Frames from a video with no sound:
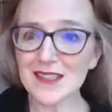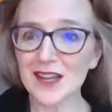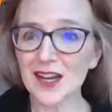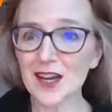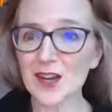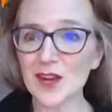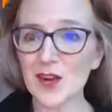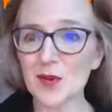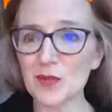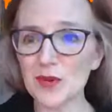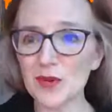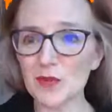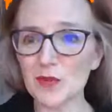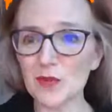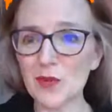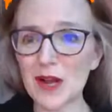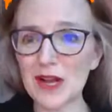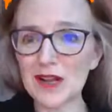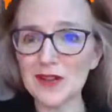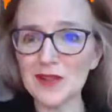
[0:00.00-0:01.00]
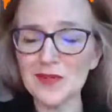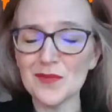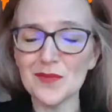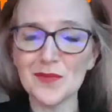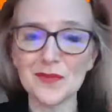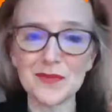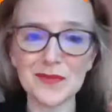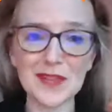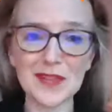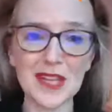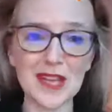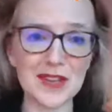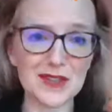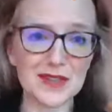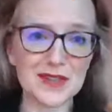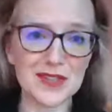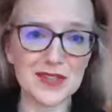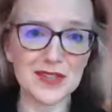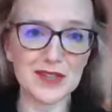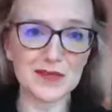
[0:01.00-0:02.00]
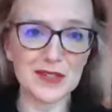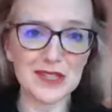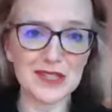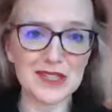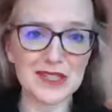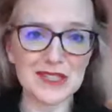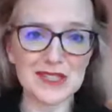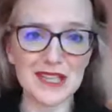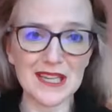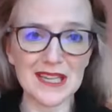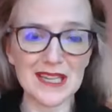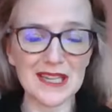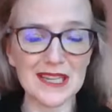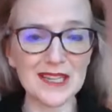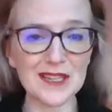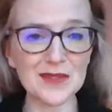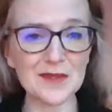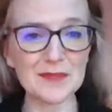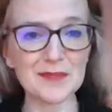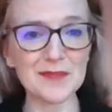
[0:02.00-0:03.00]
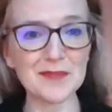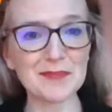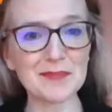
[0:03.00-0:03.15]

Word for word: I hope you're well. Catherine's going to be listening in.